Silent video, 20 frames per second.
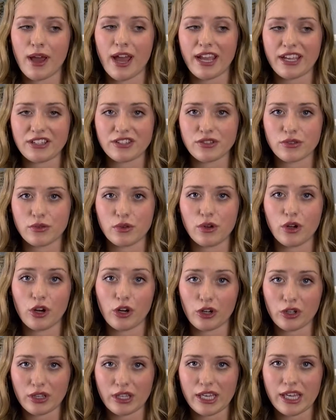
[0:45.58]
high school
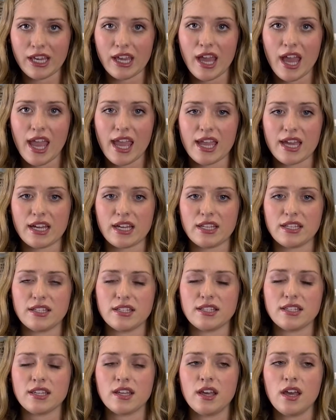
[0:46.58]
early, and